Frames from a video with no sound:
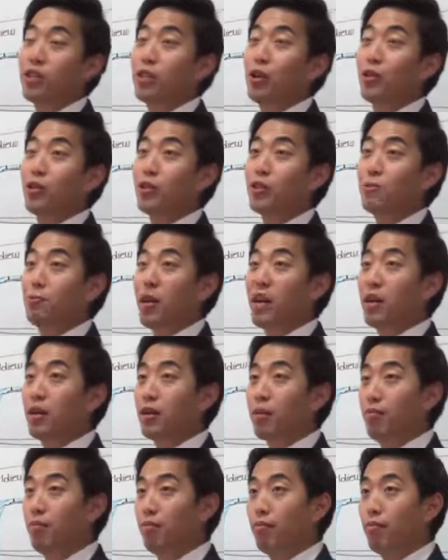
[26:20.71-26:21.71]
so to speak.
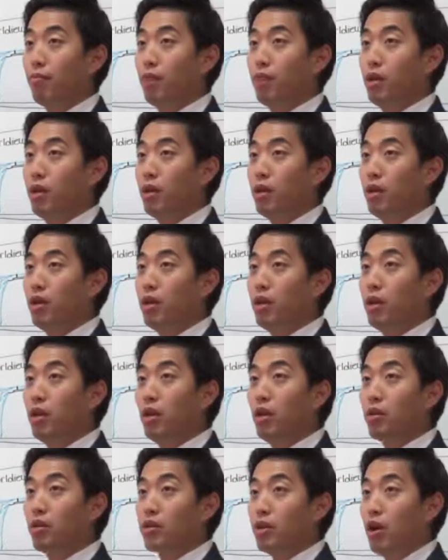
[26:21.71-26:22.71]

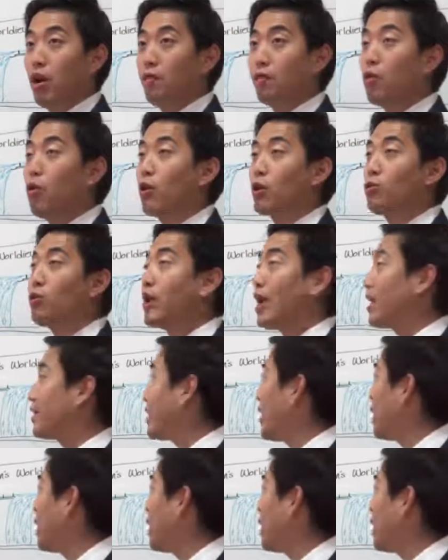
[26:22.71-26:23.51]
So of course, when I